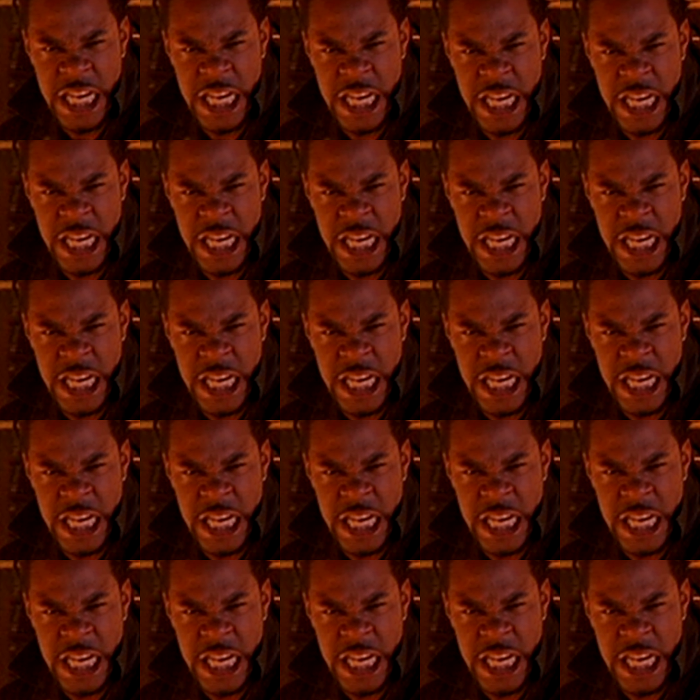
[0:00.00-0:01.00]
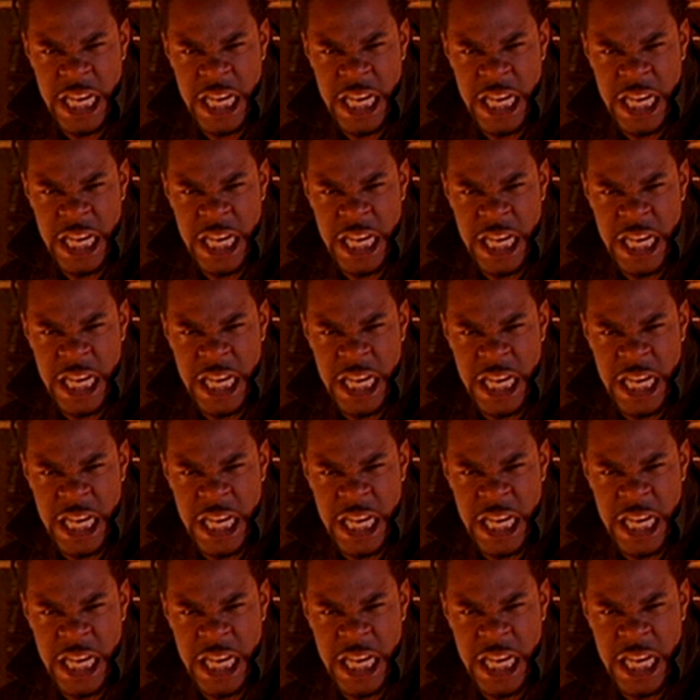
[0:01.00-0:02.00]
Freddy. And I gotta say, I am
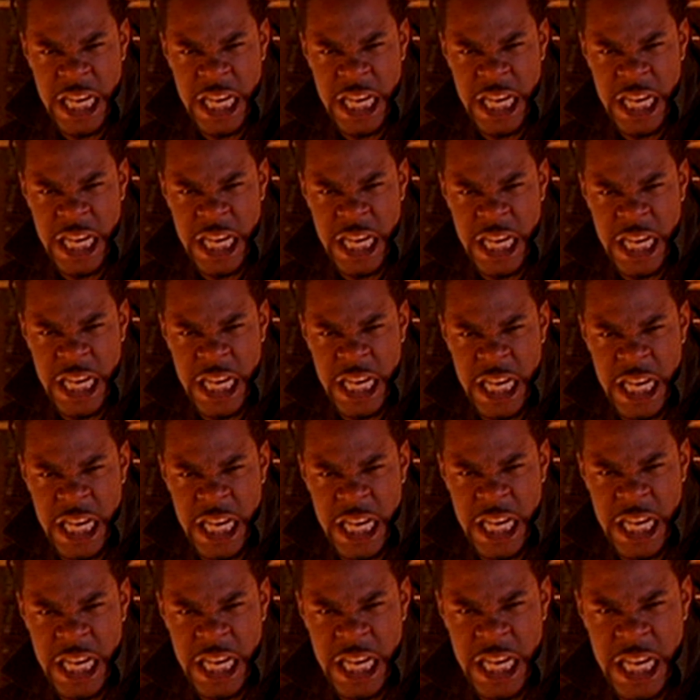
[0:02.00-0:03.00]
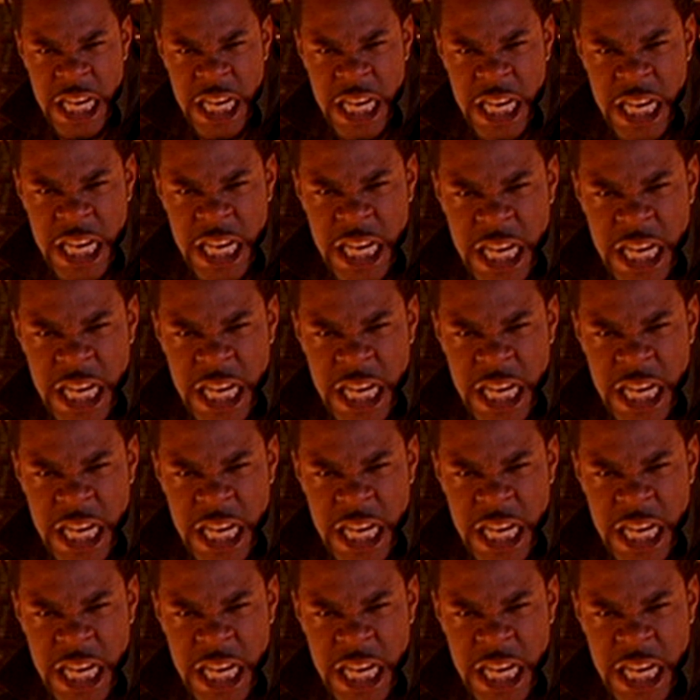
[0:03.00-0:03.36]
not on that side of the fence.